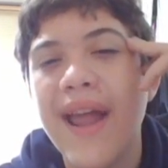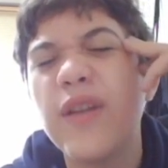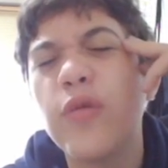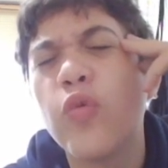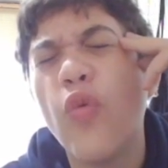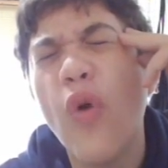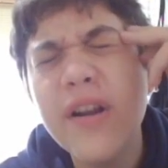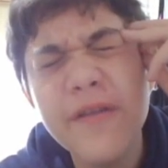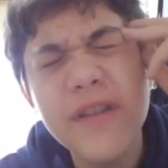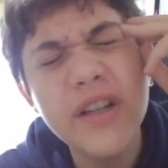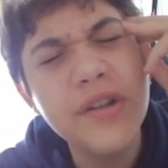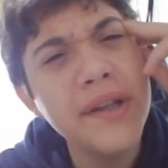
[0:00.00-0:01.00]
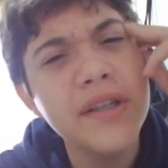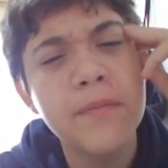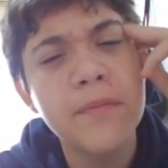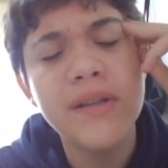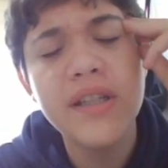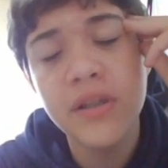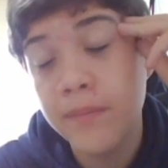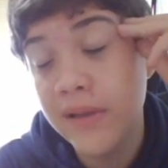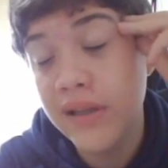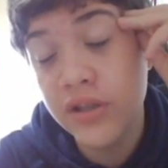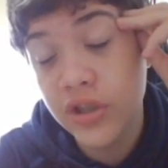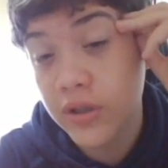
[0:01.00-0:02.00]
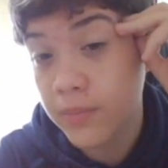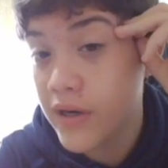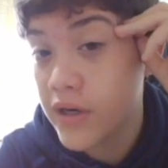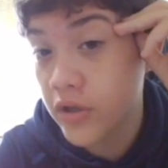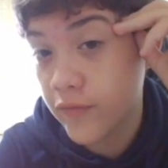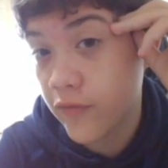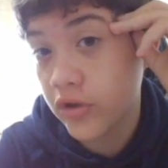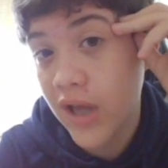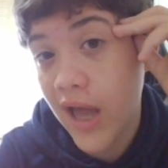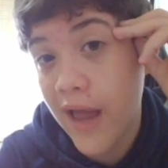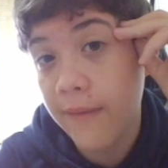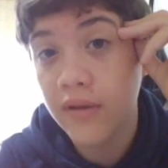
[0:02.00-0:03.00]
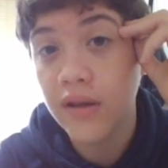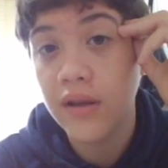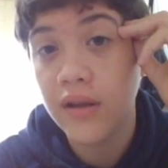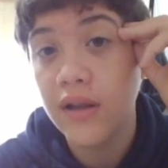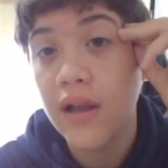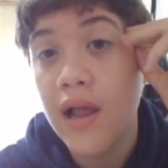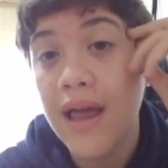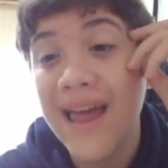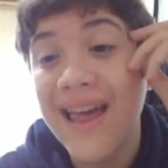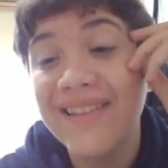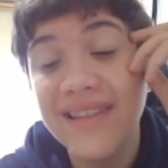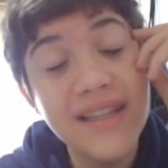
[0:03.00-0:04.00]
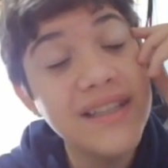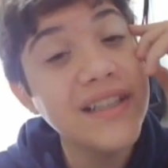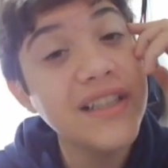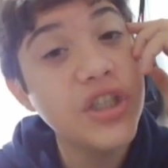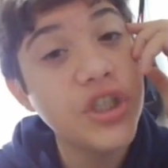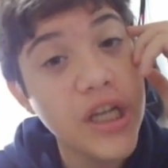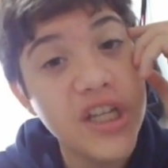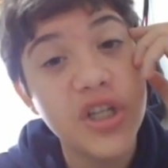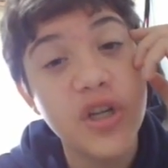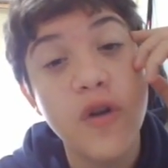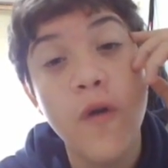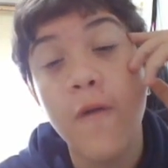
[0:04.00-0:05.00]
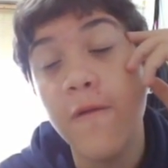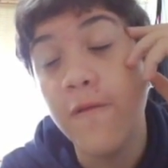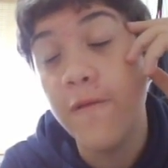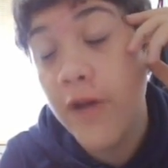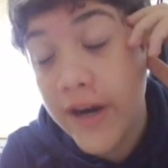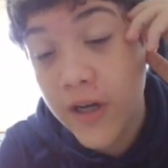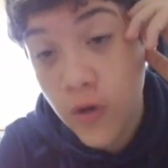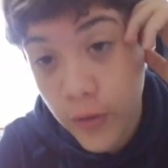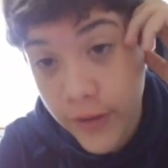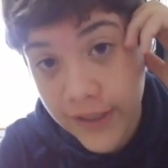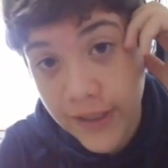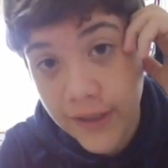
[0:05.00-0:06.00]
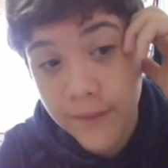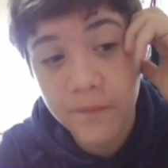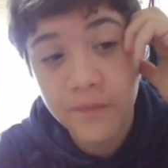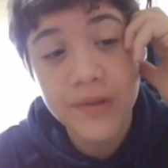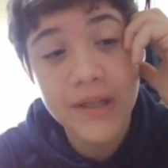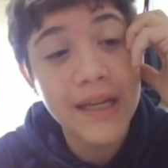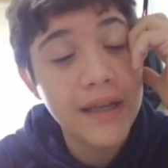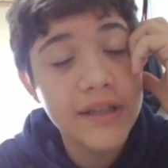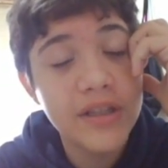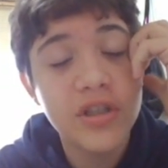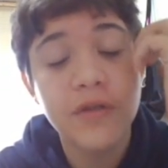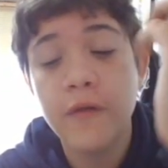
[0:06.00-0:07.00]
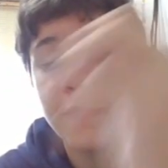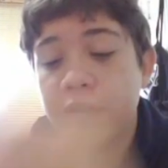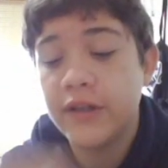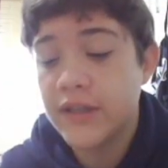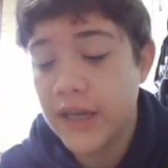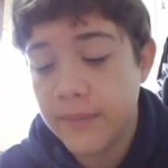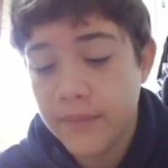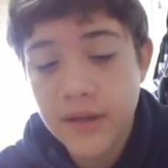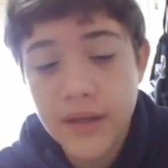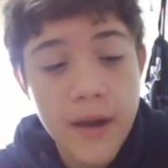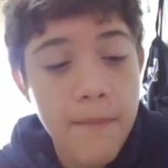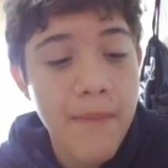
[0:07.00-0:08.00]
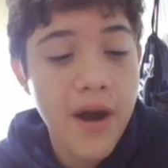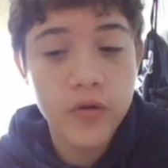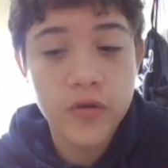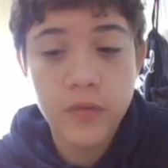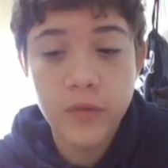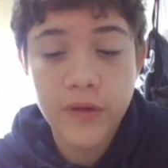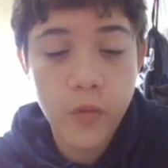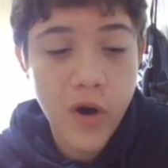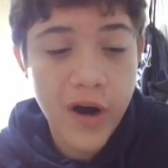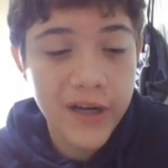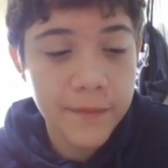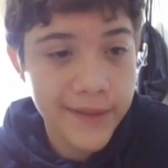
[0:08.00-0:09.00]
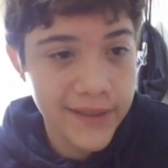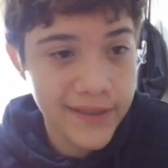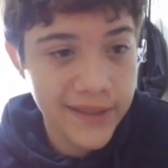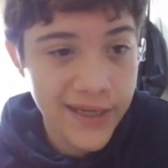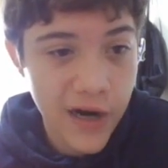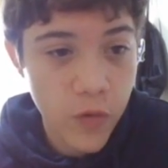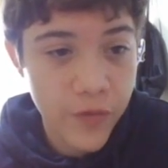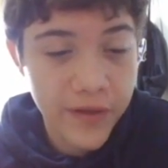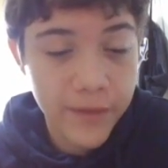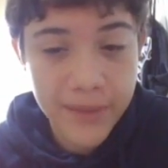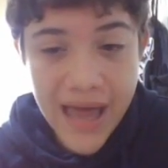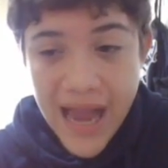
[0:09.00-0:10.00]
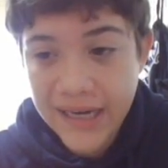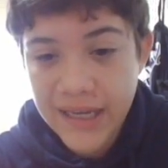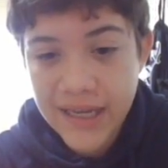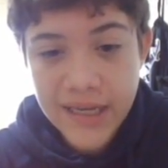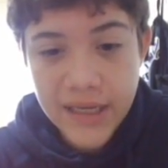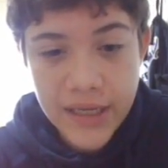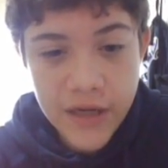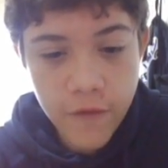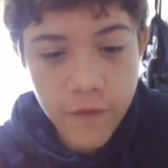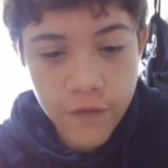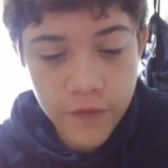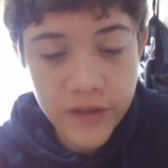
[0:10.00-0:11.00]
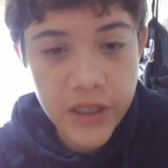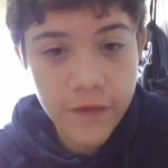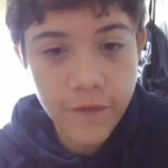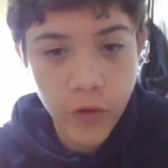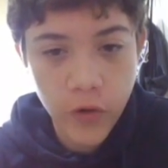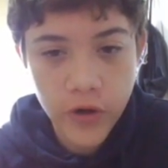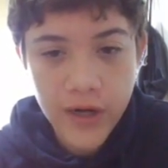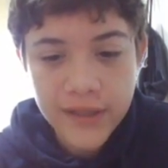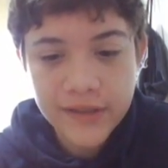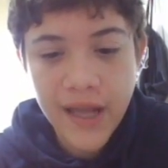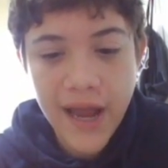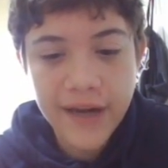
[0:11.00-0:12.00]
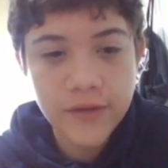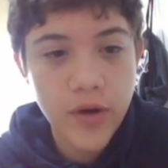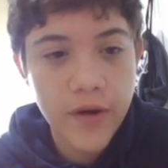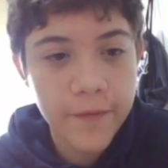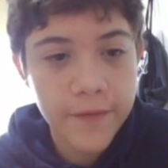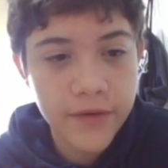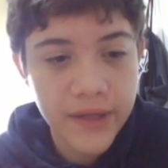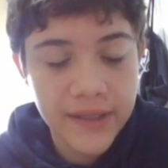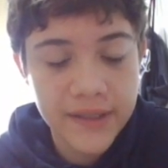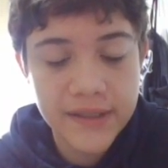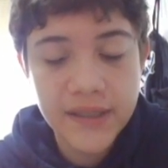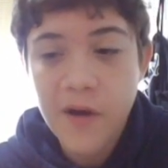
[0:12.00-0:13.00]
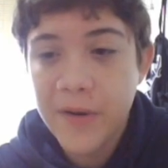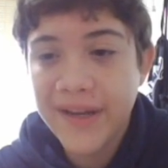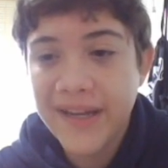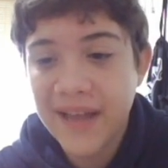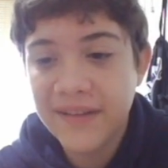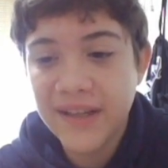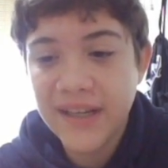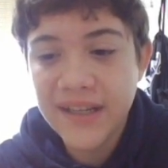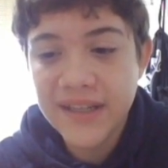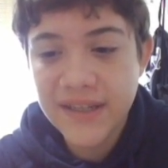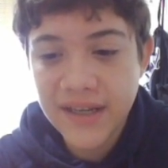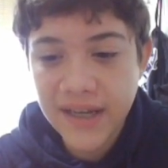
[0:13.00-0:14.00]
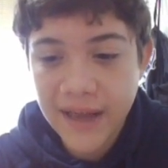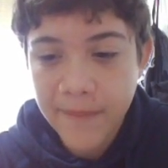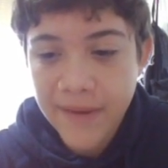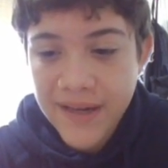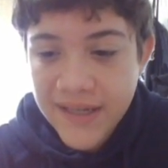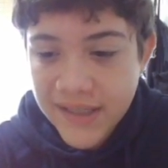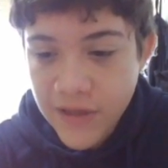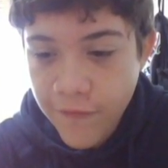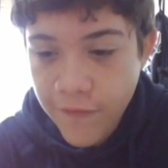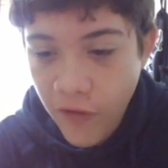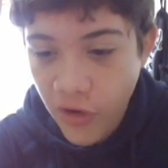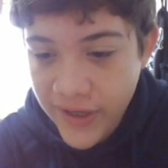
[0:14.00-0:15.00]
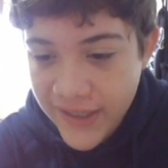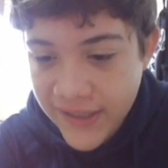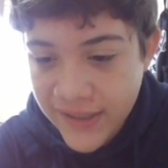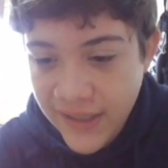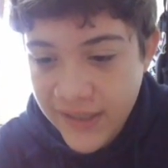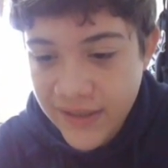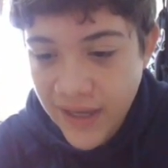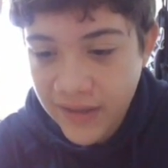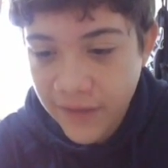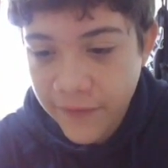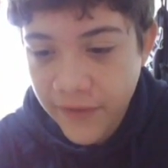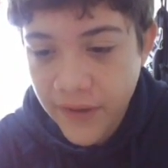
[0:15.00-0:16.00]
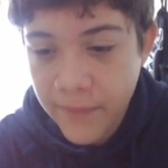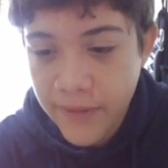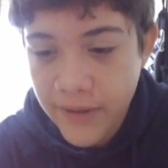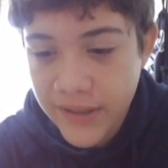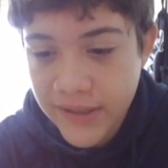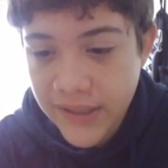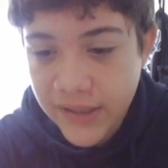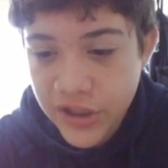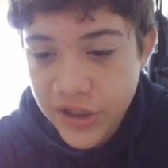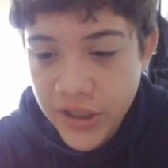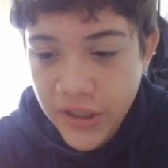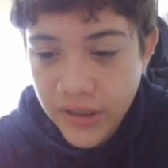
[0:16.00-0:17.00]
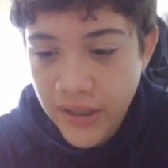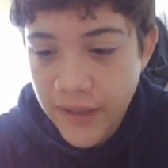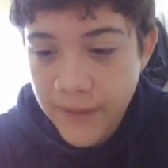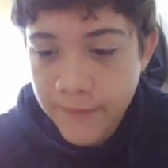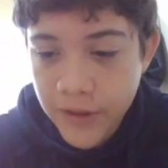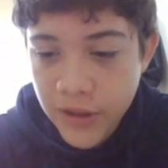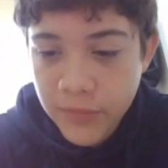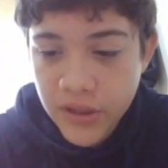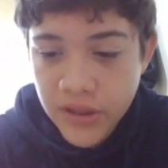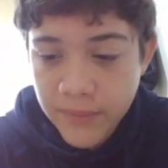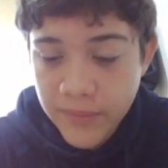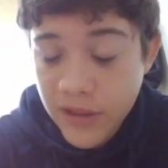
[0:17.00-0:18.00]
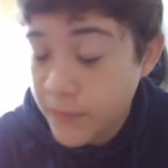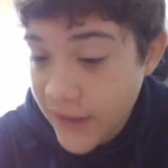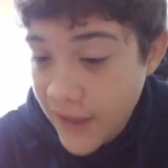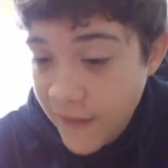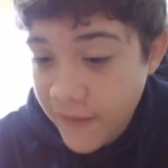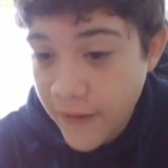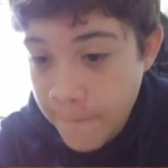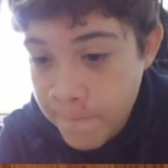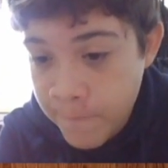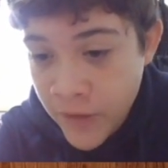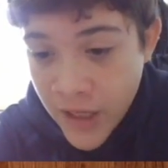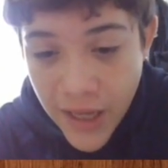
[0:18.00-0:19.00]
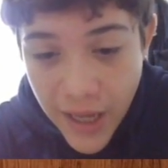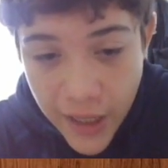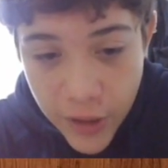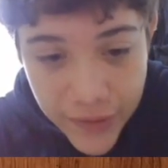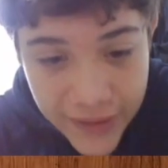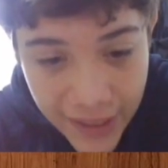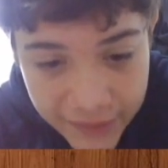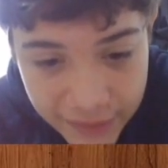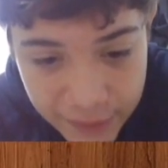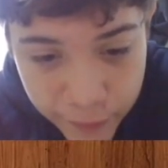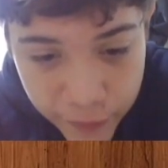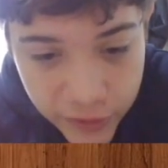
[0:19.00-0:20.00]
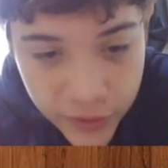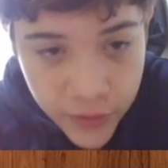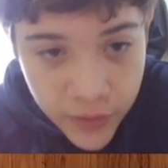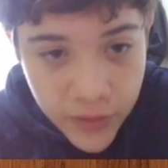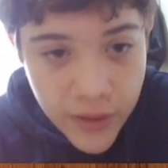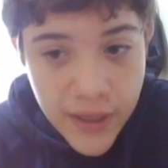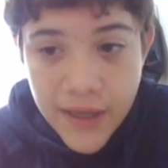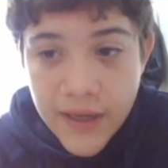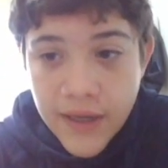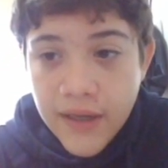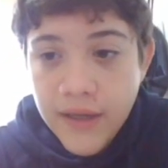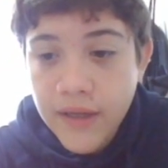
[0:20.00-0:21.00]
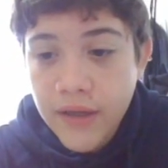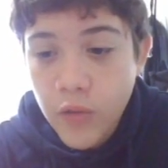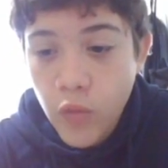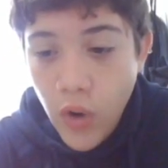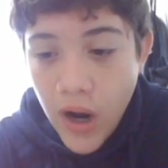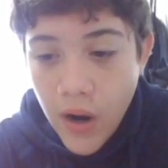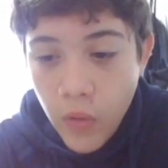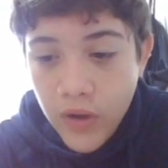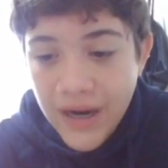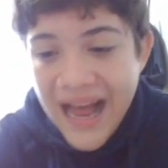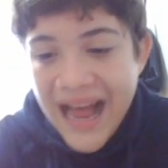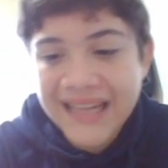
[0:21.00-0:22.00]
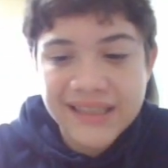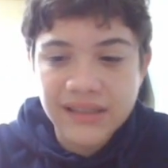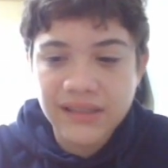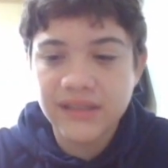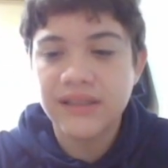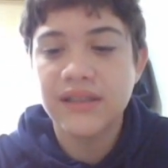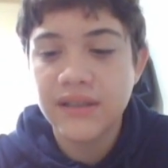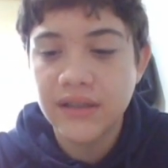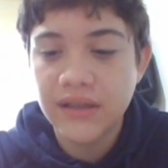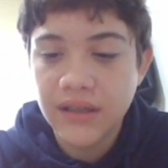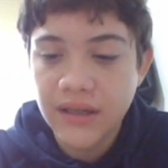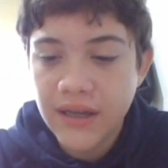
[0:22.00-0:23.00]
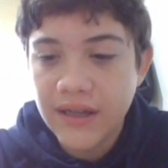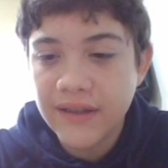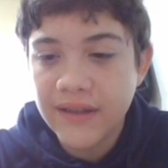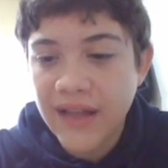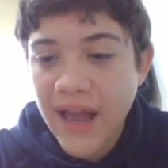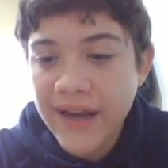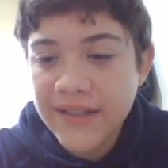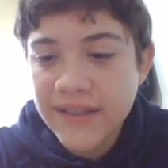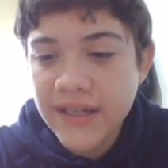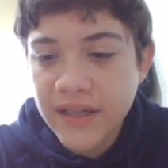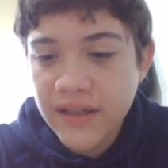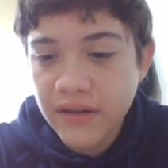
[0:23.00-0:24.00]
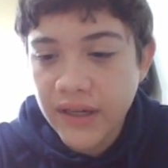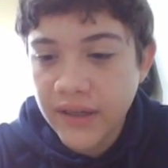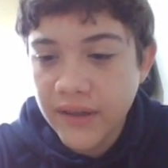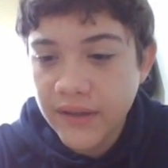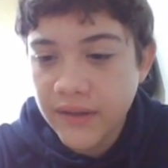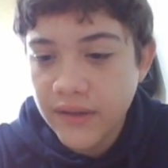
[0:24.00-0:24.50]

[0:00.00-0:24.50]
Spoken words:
and one of the greatest blitz chess players of all time. And this can change very quickly. Let's review this game. Magnus with the white pieces, Hikaru with the black. If d4, knight to f6, we get the Indian game. c4, e6, knight f3, b6, g3, bishop b7, and we get this position. Wow, castles, knight c3,